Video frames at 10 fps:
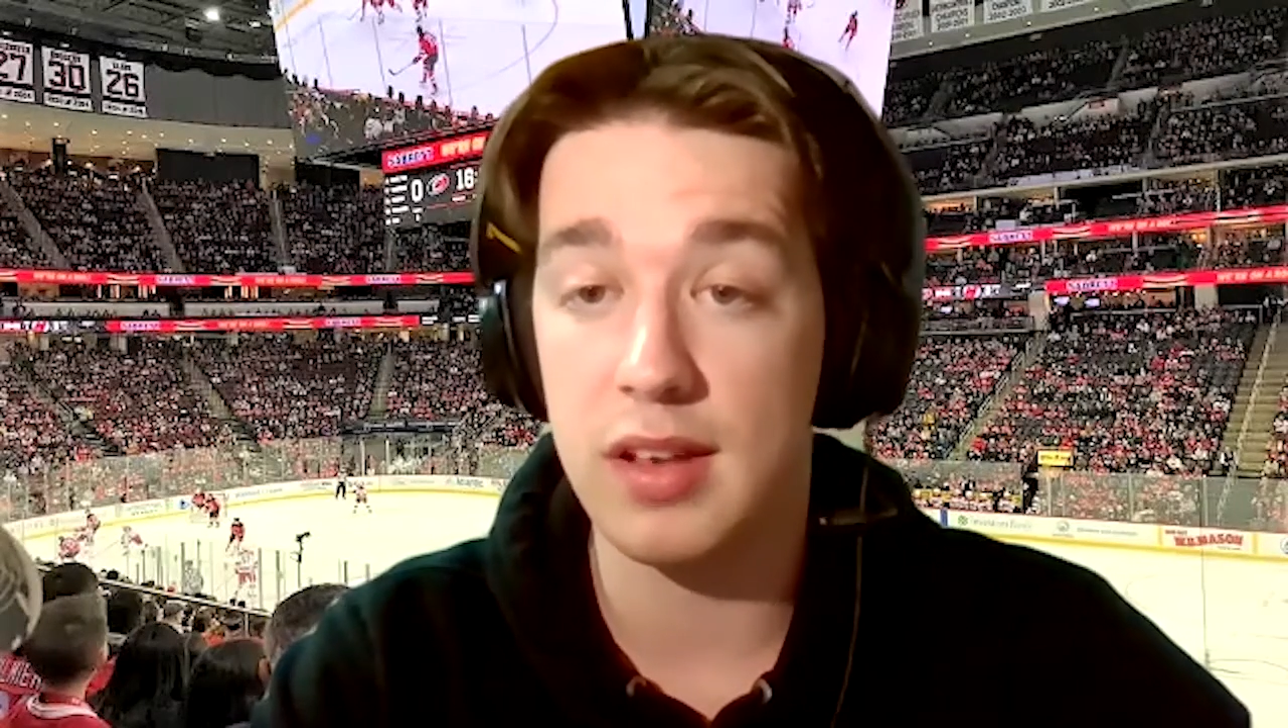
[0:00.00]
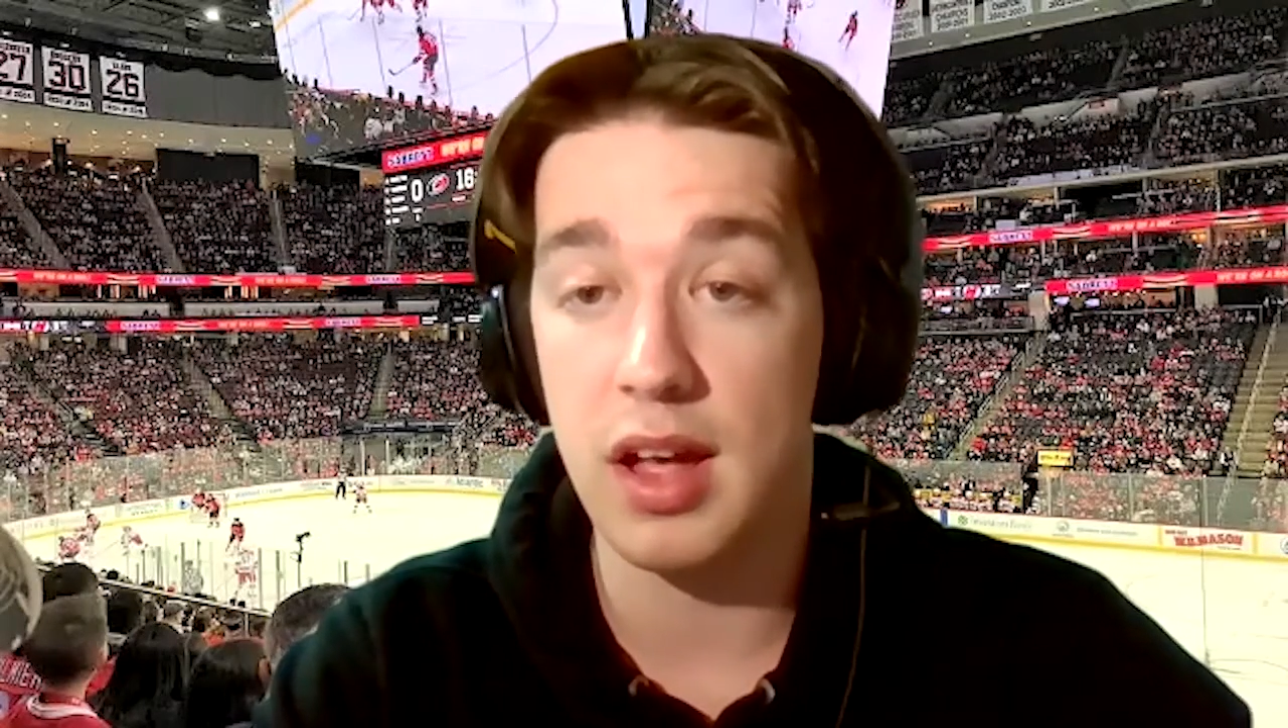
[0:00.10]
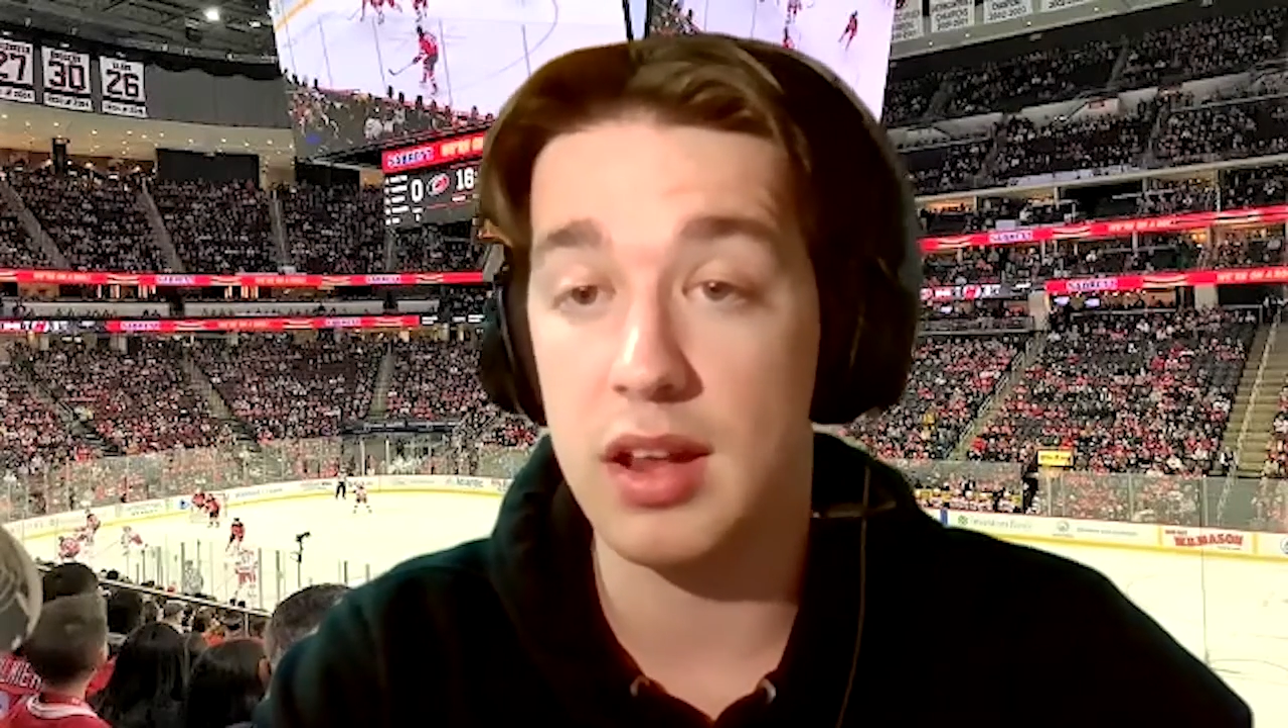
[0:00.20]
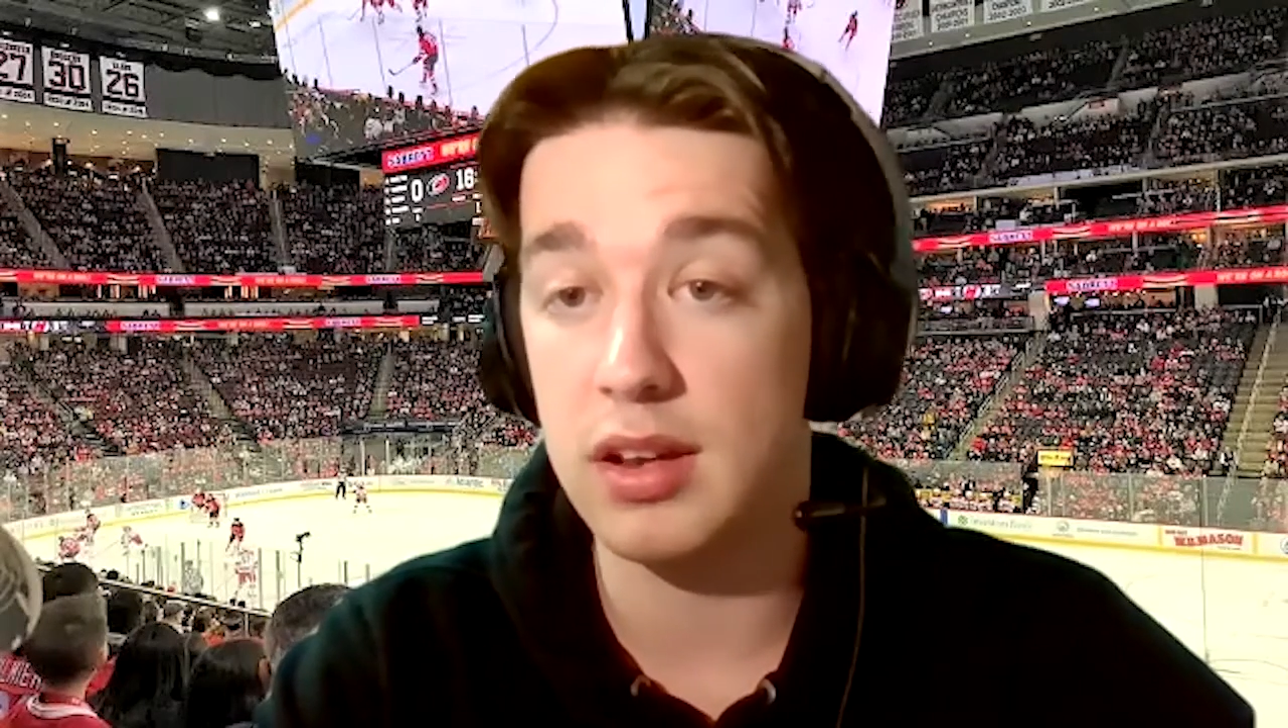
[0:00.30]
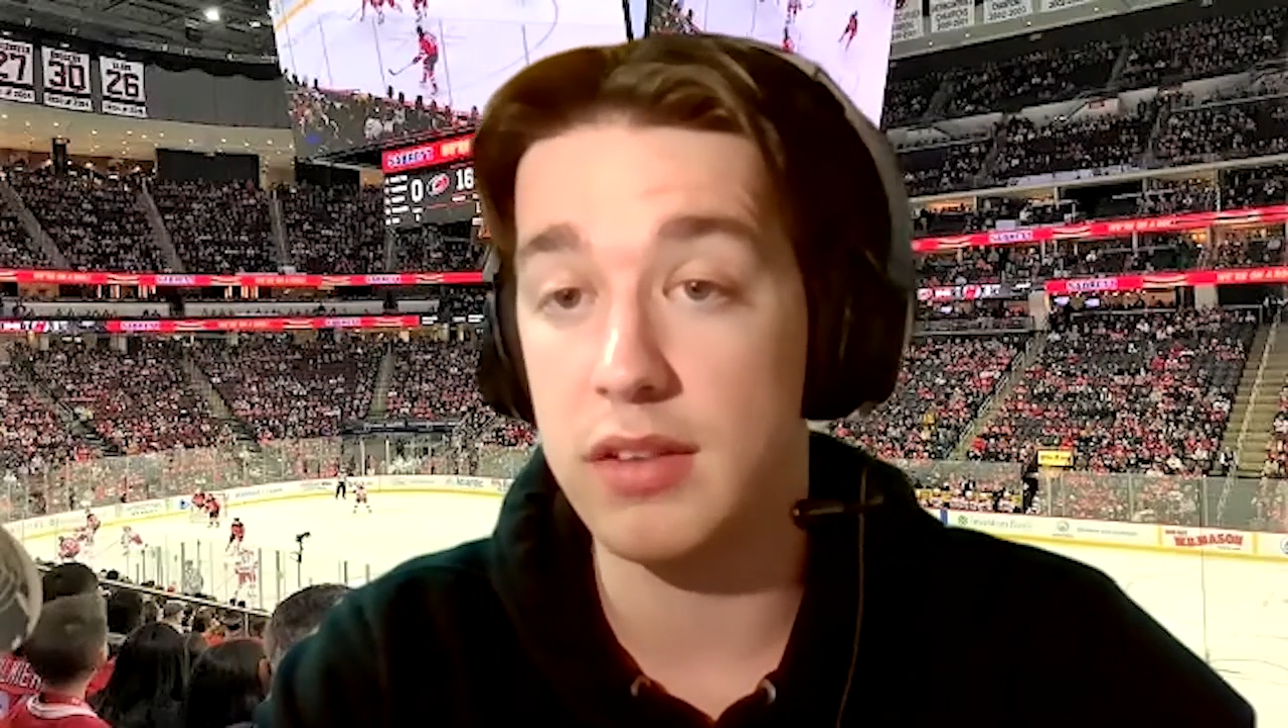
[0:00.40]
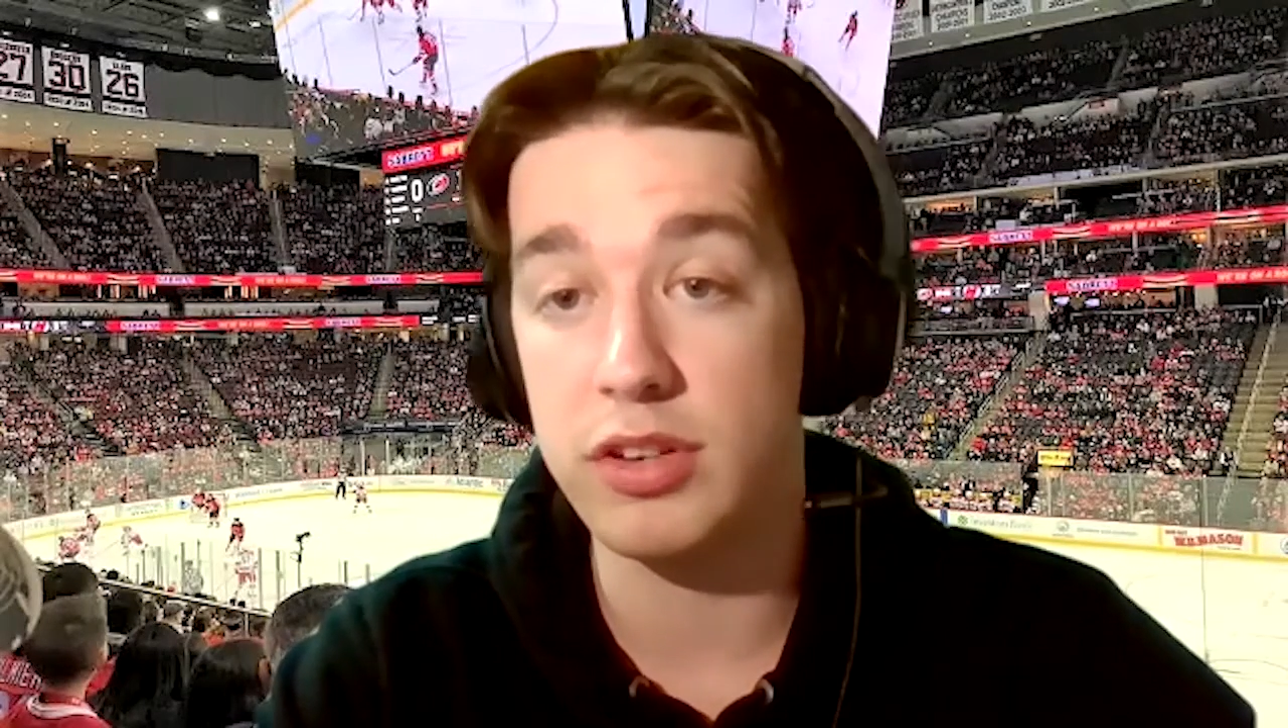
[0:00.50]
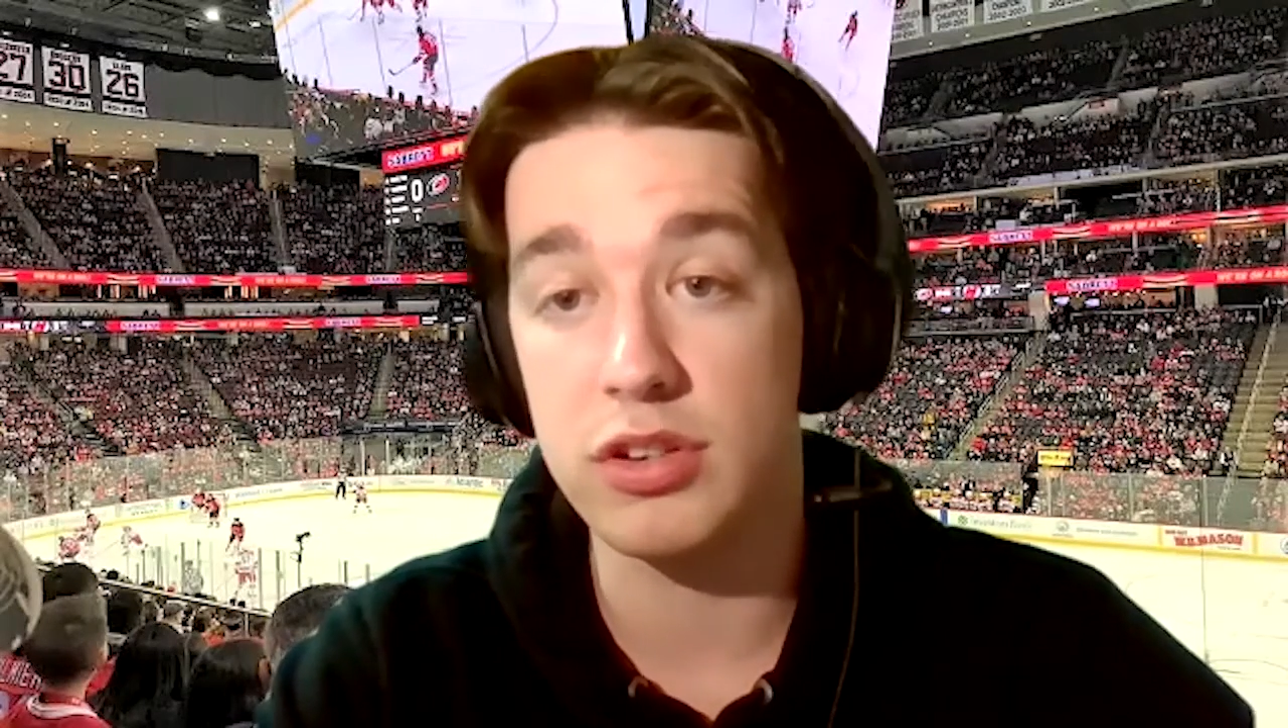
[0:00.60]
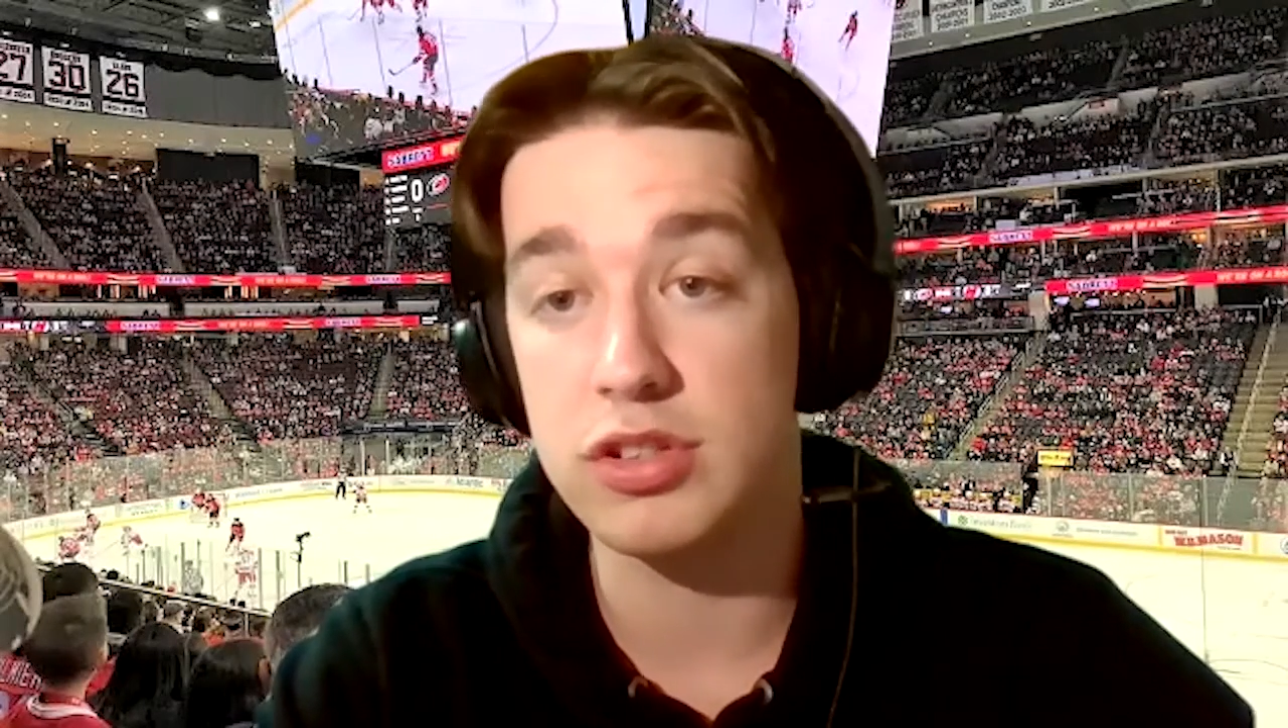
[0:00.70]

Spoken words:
And if you're